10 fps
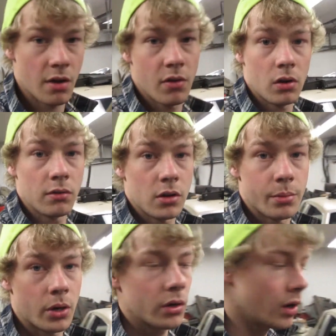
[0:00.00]
have all of it
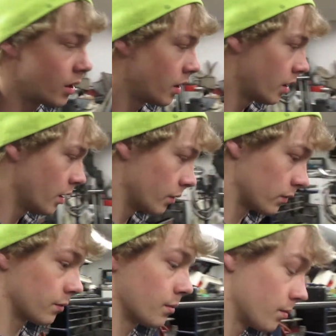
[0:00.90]
apart.
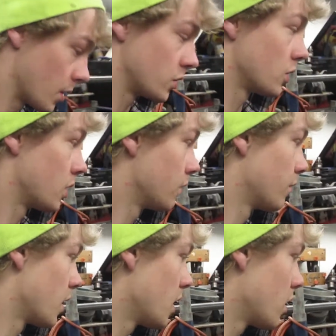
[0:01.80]
Make sure I didn't
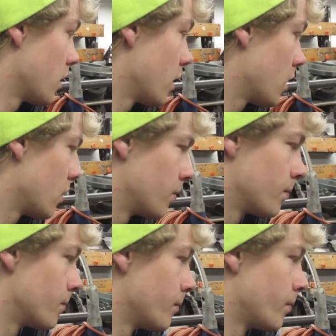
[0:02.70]
forget anything.
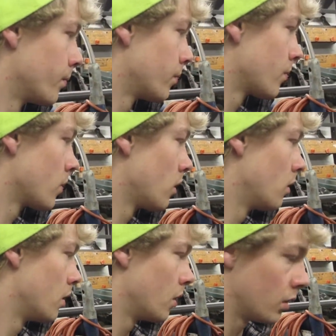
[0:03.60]

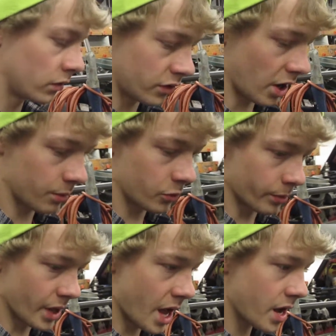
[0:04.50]
Let's tie up
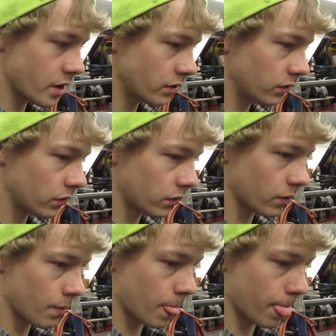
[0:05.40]
some
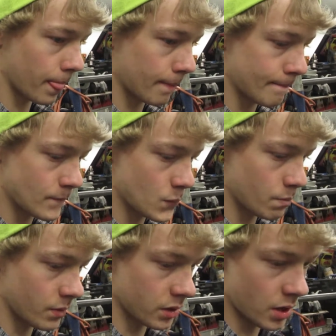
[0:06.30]
lines,
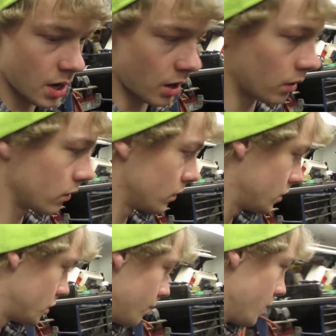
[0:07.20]
and yeah,
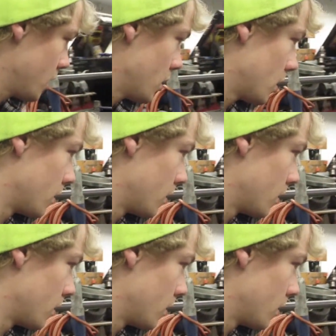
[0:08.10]
should be